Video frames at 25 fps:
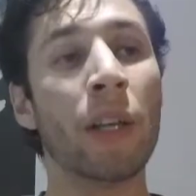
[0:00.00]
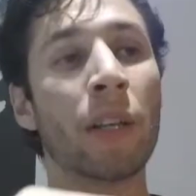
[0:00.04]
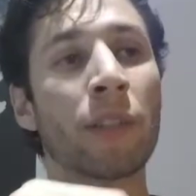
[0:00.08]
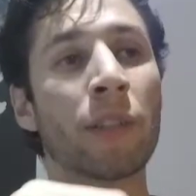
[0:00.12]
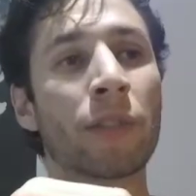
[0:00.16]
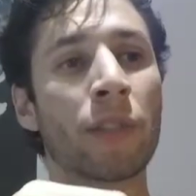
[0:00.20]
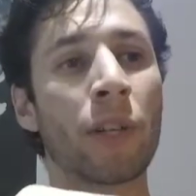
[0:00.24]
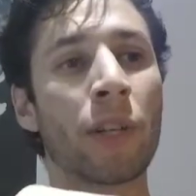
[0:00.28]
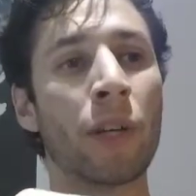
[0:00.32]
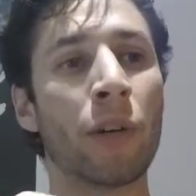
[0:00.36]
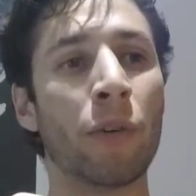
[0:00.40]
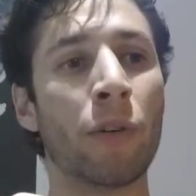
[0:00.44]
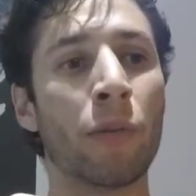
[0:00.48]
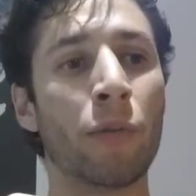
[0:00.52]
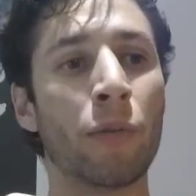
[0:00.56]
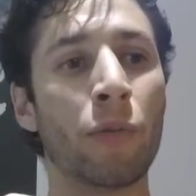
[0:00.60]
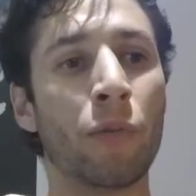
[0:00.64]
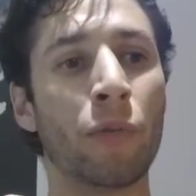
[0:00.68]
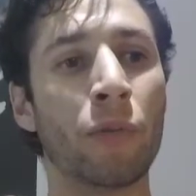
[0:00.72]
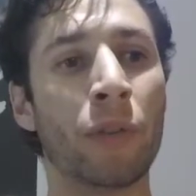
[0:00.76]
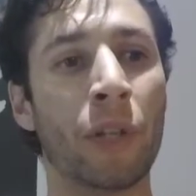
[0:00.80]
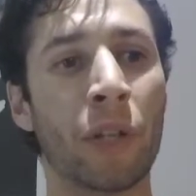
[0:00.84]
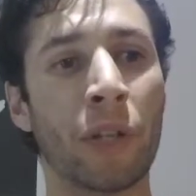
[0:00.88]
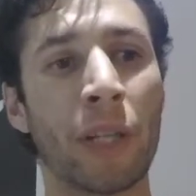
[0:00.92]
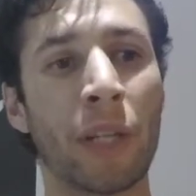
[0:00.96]
So
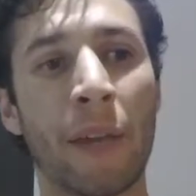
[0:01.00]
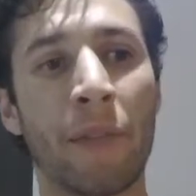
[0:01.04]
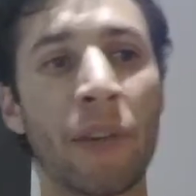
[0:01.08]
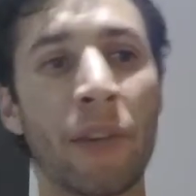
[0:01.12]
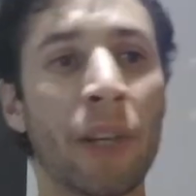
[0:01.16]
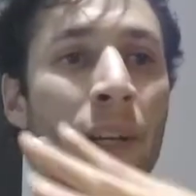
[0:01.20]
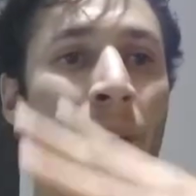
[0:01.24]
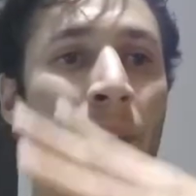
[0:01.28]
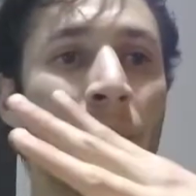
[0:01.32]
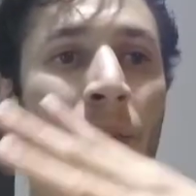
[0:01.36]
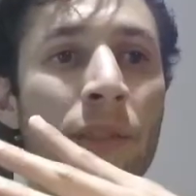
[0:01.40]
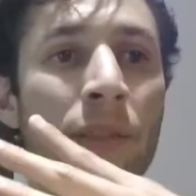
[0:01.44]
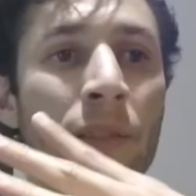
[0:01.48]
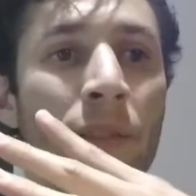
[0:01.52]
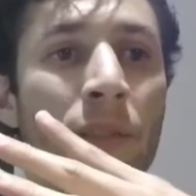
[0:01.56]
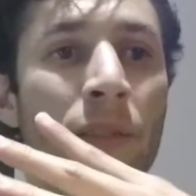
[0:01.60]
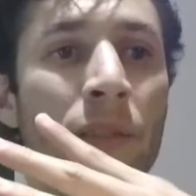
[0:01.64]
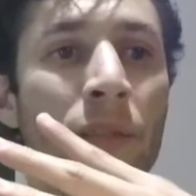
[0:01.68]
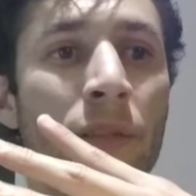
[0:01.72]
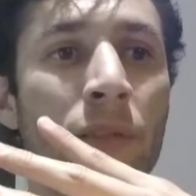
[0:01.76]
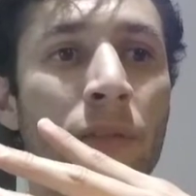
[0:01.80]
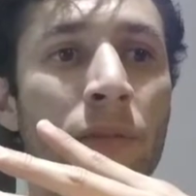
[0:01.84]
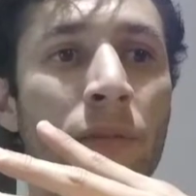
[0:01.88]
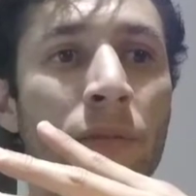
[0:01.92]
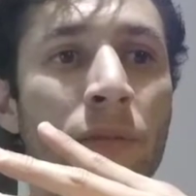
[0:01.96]
they're giving us
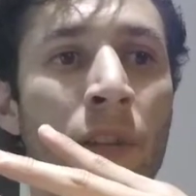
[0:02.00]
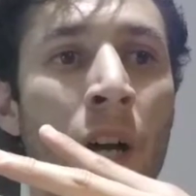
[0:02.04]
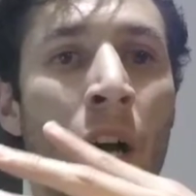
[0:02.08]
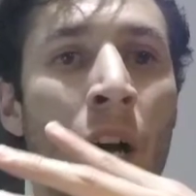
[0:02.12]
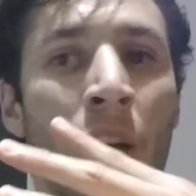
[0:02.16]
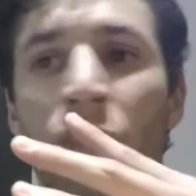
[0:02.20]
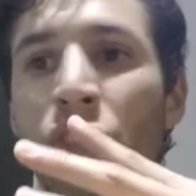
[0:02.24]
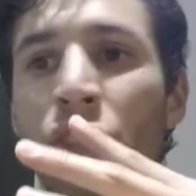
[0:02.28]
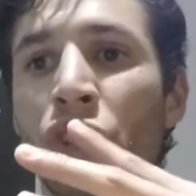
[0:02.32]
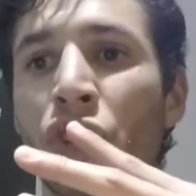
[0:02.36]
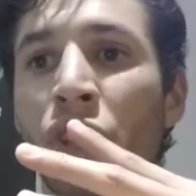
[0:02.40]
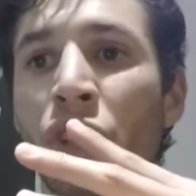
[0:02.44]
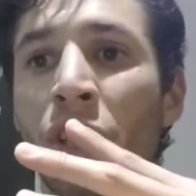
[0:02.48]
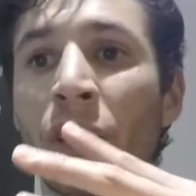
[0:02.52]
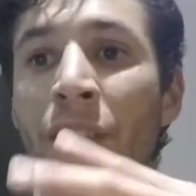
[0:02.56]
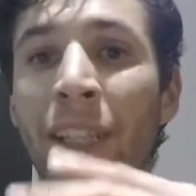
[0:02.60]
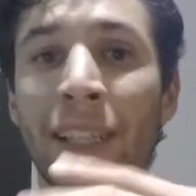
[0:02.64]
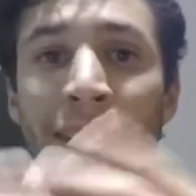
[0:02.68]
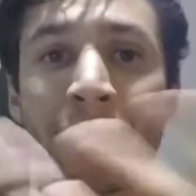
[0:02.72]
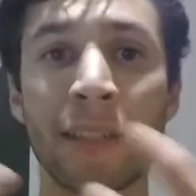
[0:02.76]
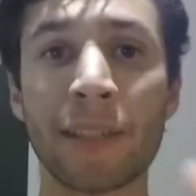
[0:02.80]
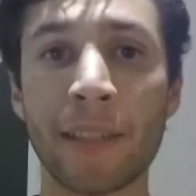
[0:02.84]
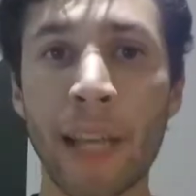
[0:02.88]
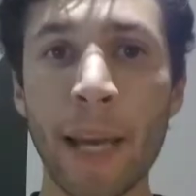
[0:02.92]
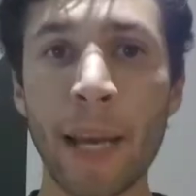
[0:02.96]
oxygen
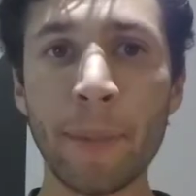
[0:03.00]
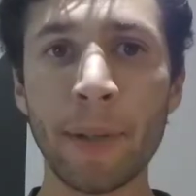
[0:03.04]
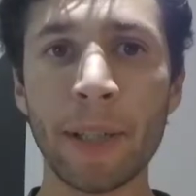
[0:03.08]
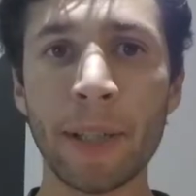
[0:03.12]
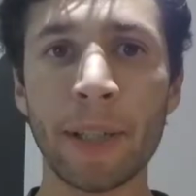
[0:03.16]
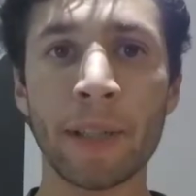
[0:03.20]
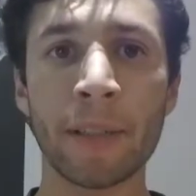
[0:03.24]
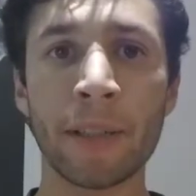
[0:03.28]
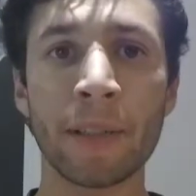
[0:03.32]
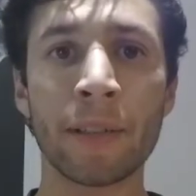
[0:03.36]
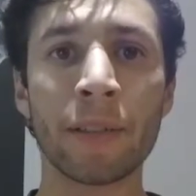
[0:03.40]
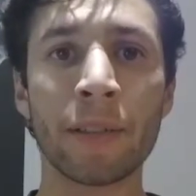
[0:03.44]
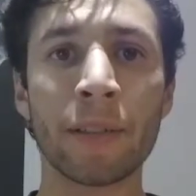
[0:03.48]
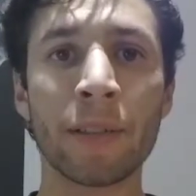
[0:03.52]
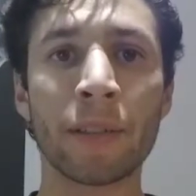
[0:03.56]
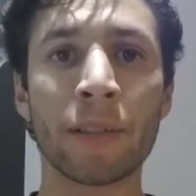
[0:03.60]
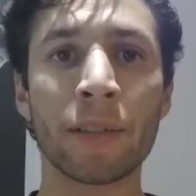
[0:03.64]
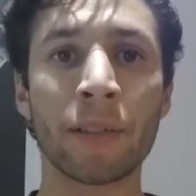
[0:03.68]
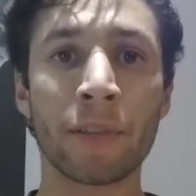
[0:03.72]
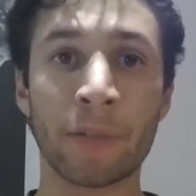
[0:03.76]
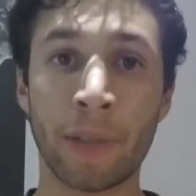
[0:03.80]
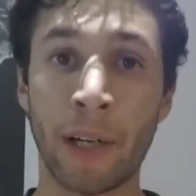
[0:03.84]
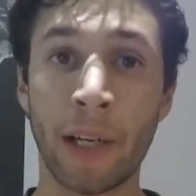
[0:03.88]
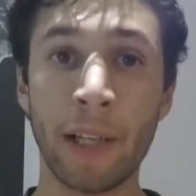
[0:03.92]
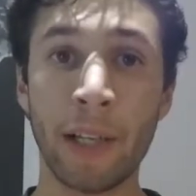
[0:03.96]
that's contaminated,
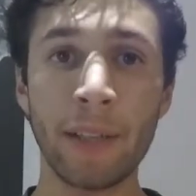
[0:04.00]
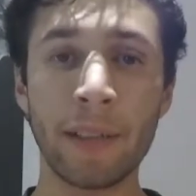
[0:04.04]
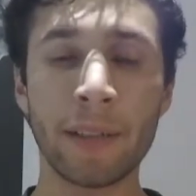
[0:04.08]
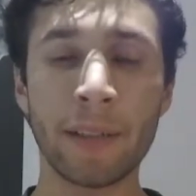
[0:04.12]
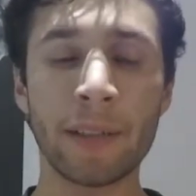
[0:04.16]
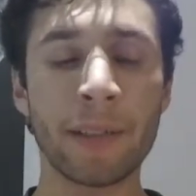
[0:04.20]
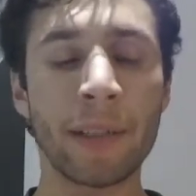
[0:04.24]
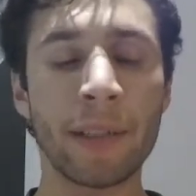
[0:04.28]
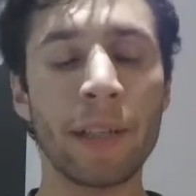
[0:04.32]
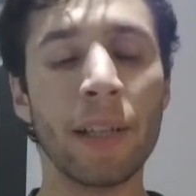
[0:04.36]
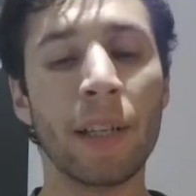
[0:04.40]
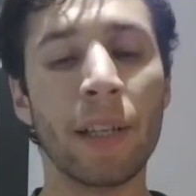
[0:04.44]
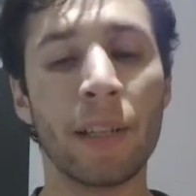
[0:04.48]
right?